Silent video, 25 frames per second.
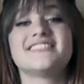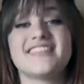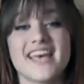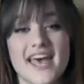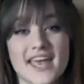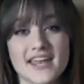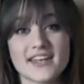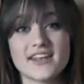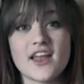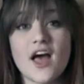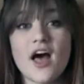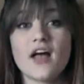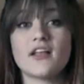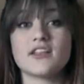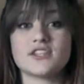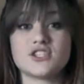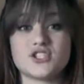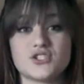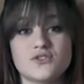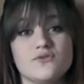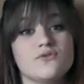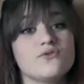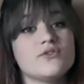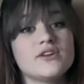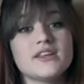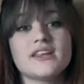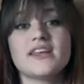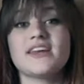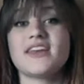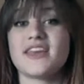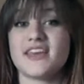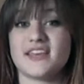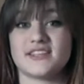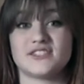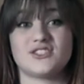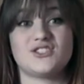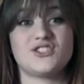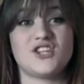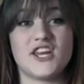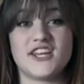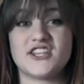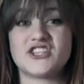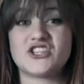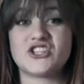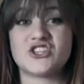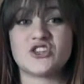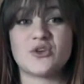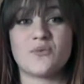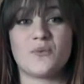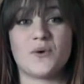Technology really is
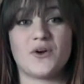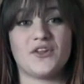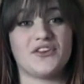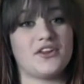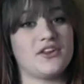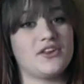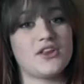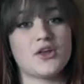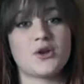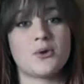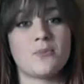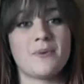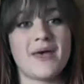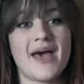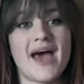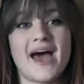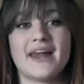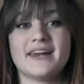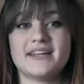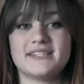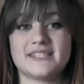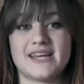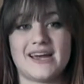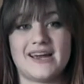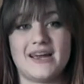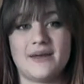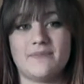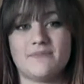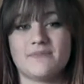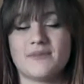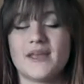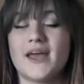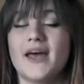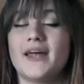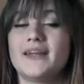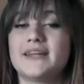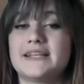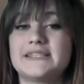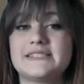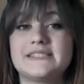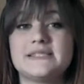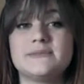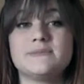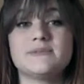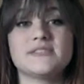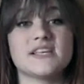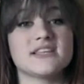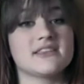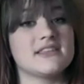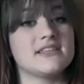changing the world a little bit at a time, and it
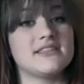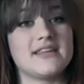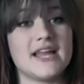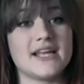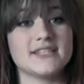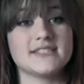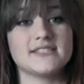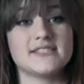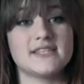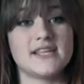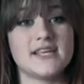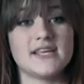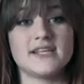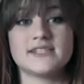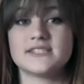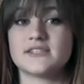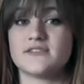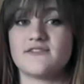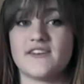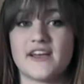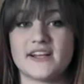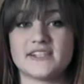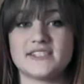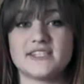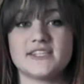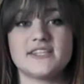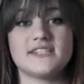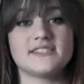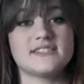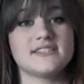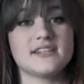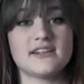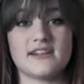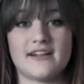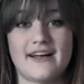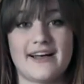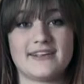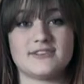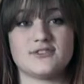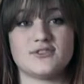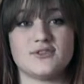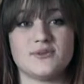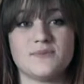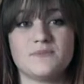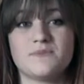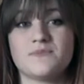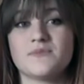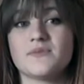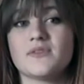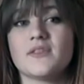seems like the next thing it's affecting is the
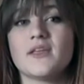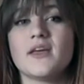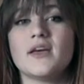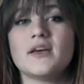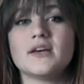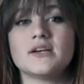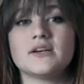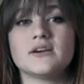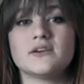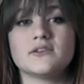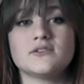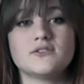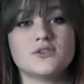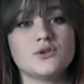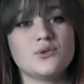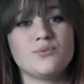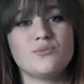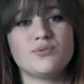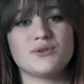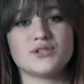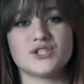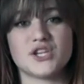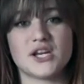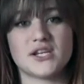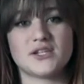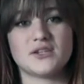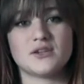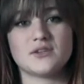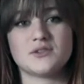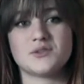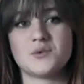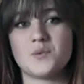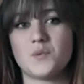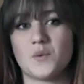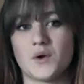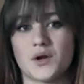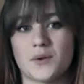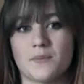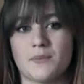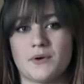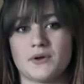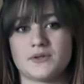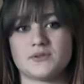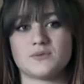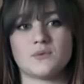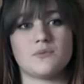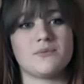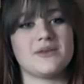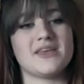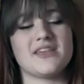classroom. Soon, projectors and
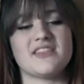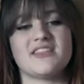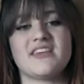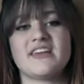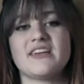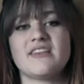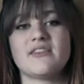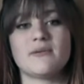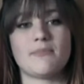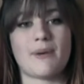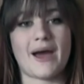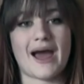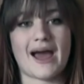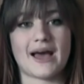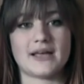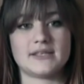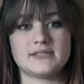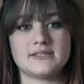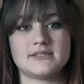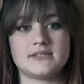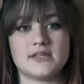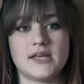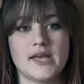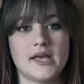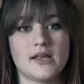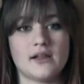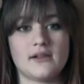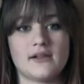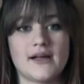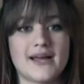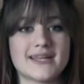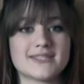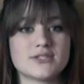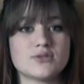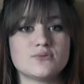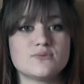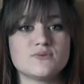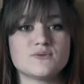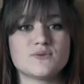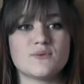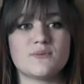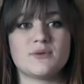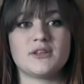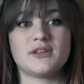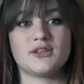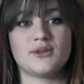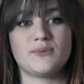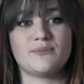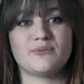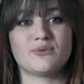workbooks will be a thing of the past, and classrooms will
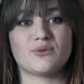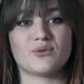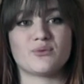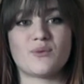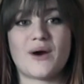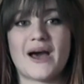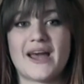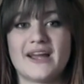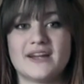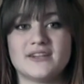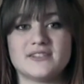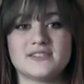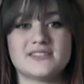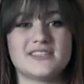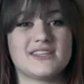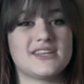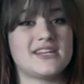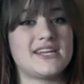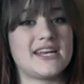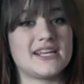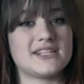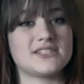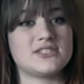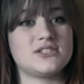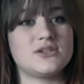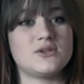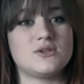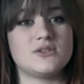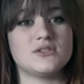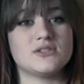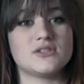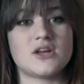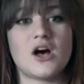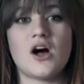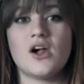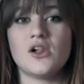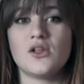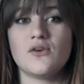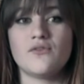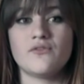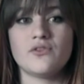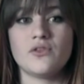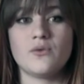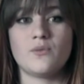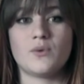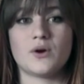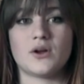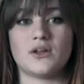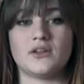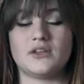be looped with wires to connect students all over
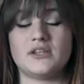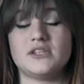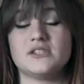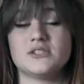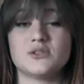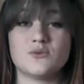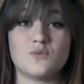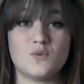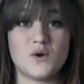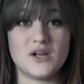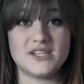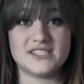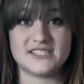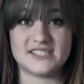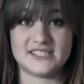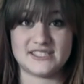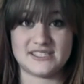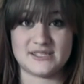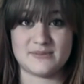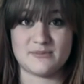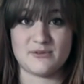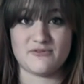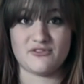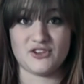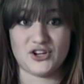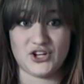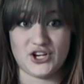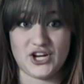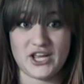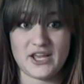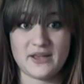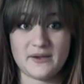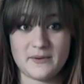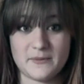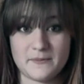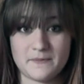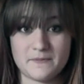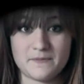the world into one system of learning.